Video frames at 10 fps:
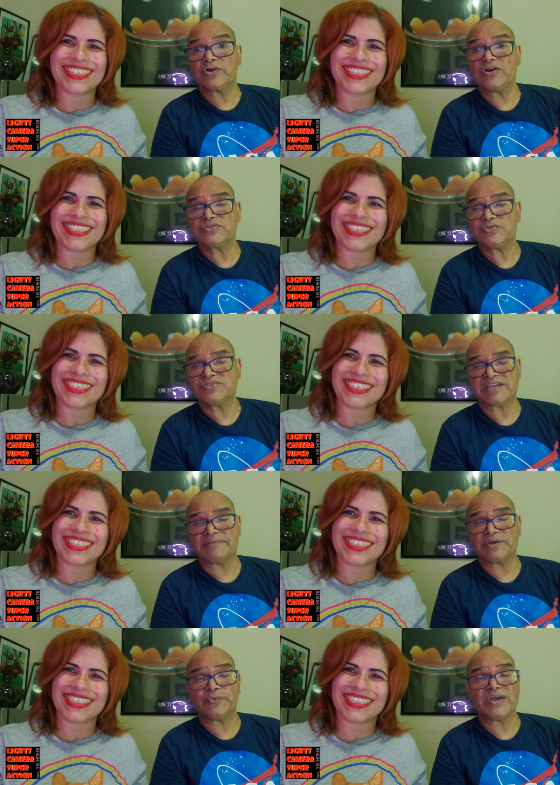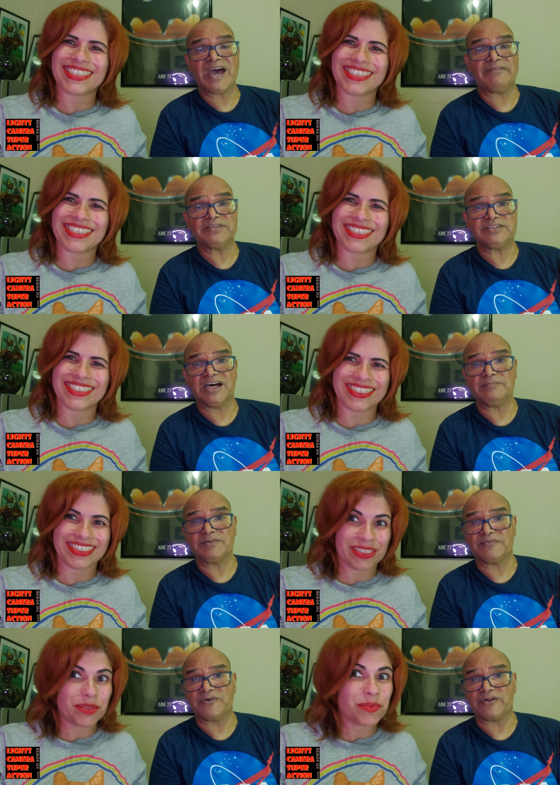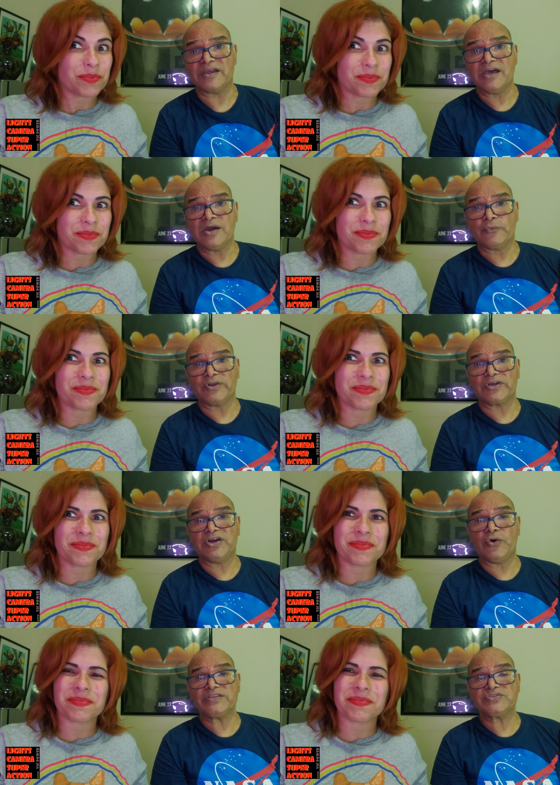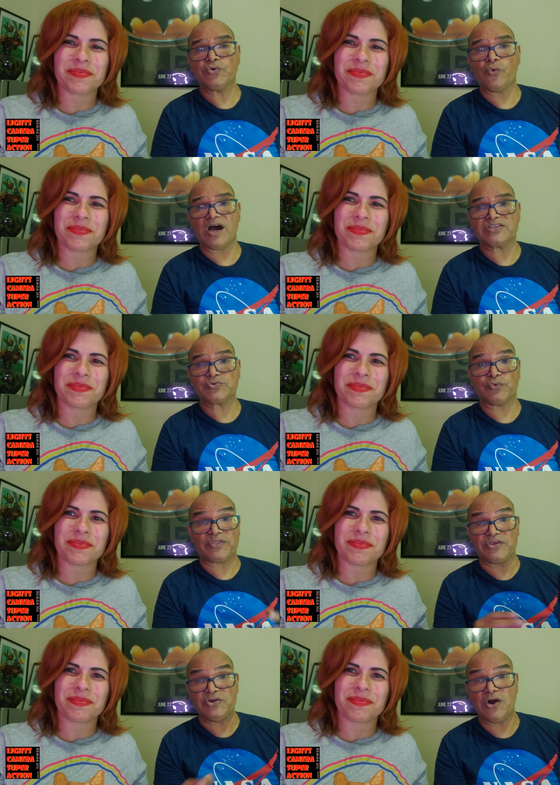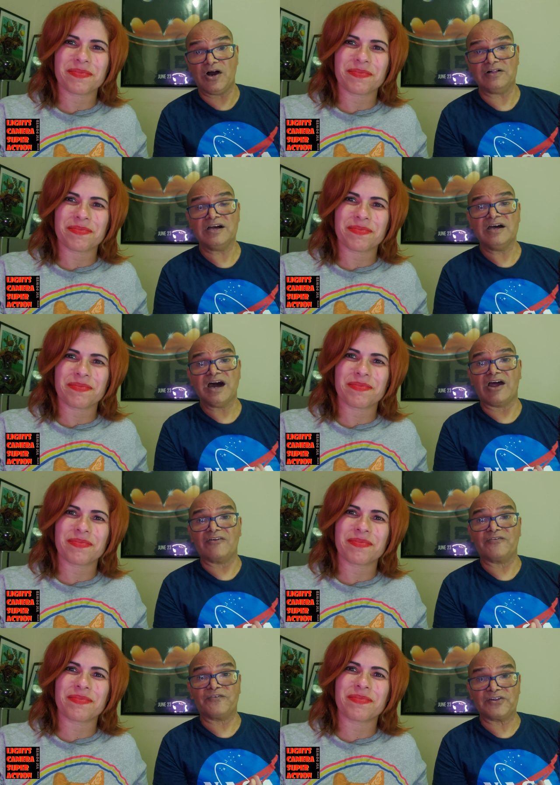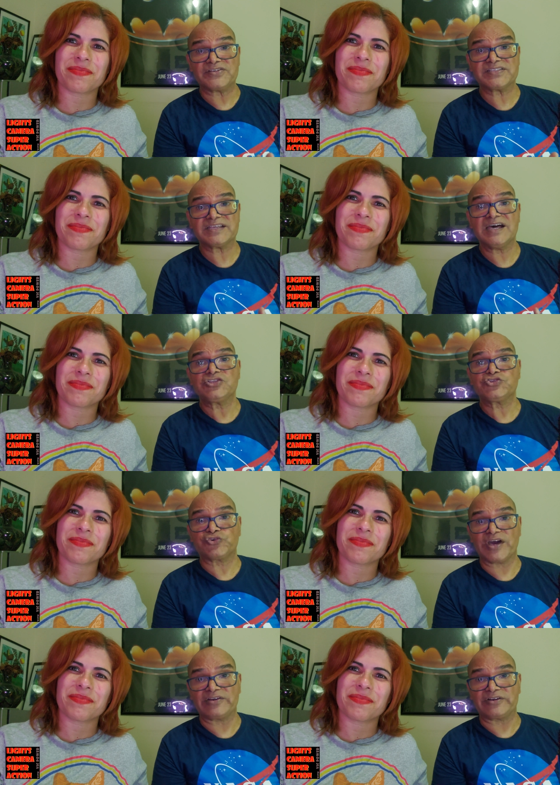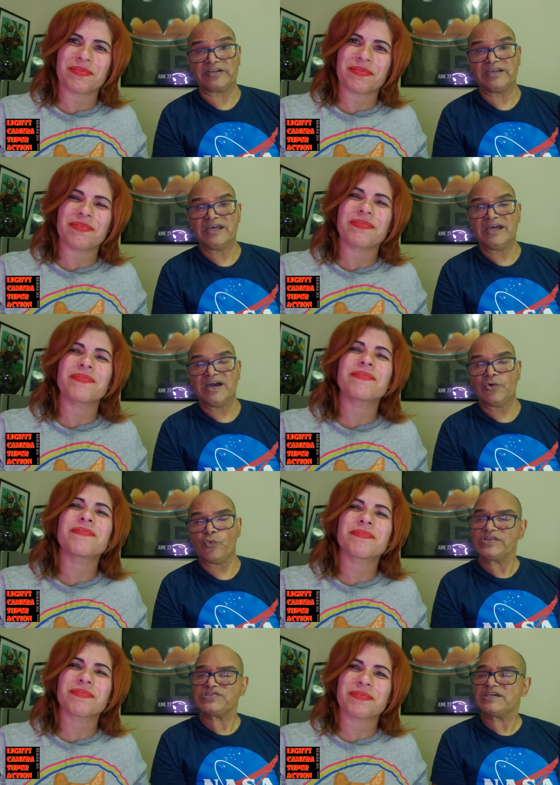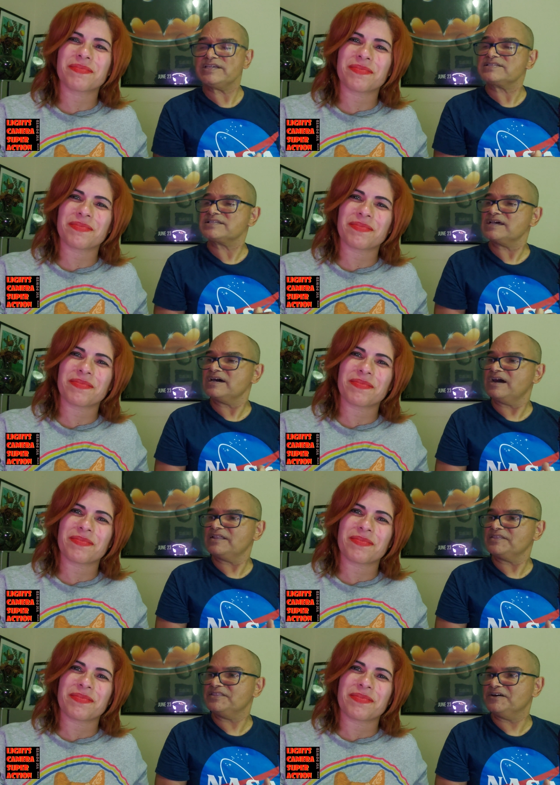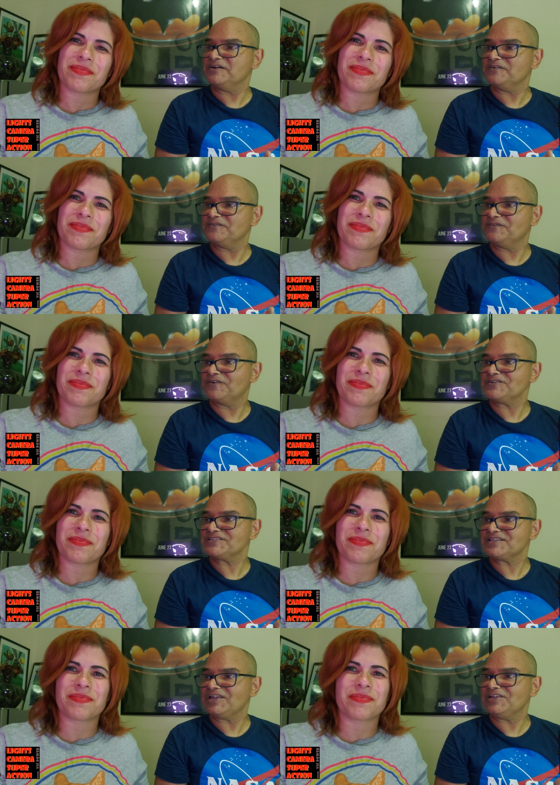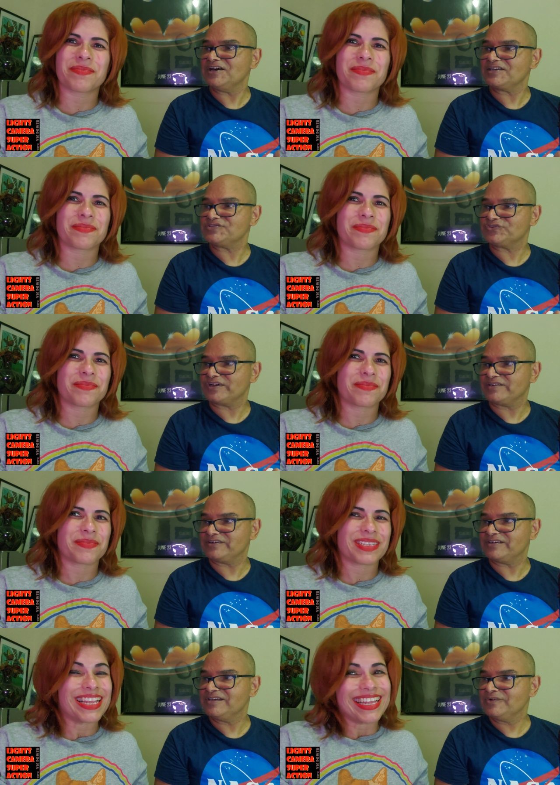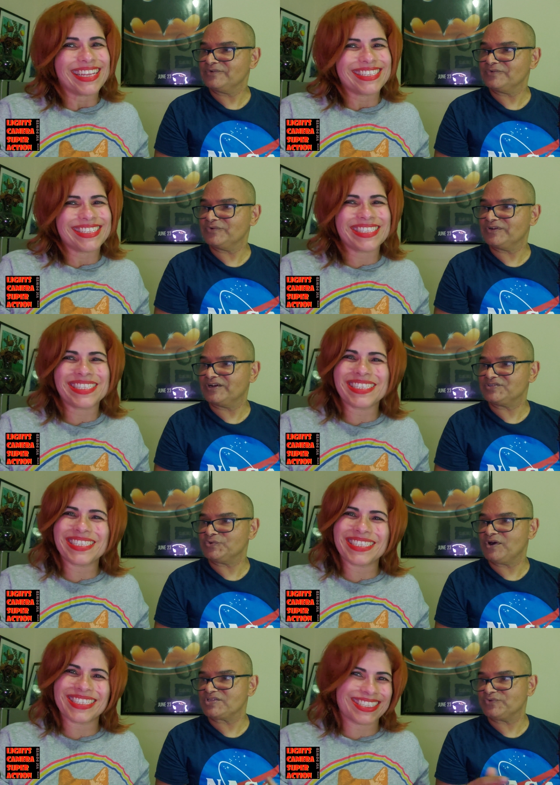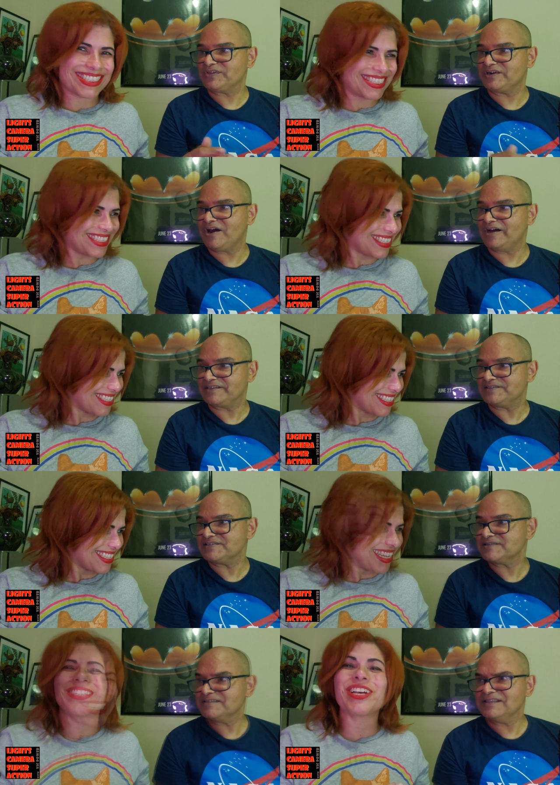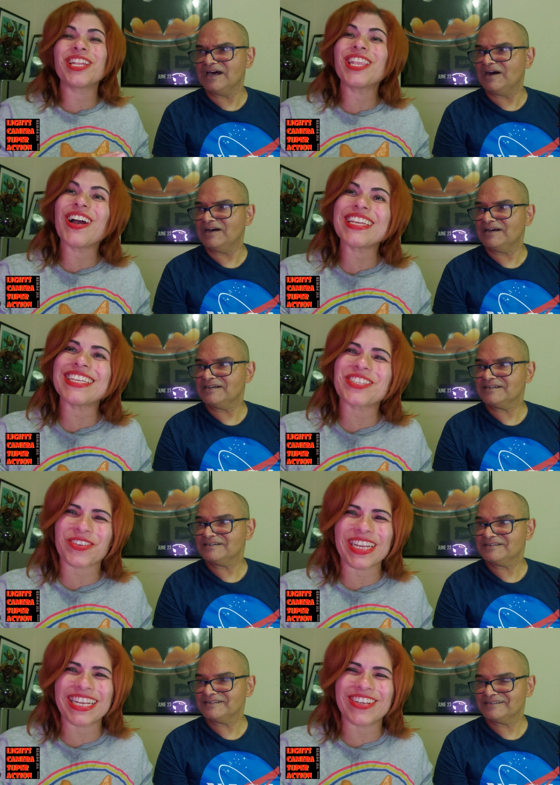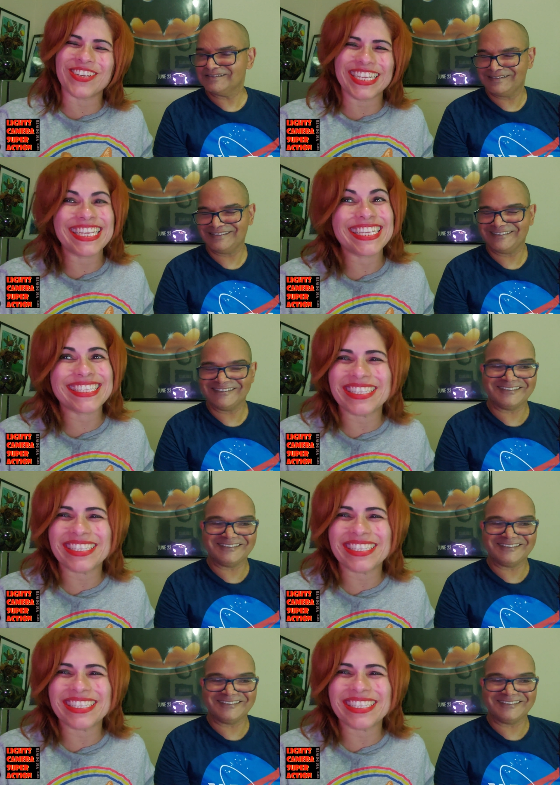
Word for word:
Speaker 1: going to do something we haven't done before. We're going to watch with you all our first trailer, which is the first lucky trailer we're going to watch with our audience. The lucky trailer is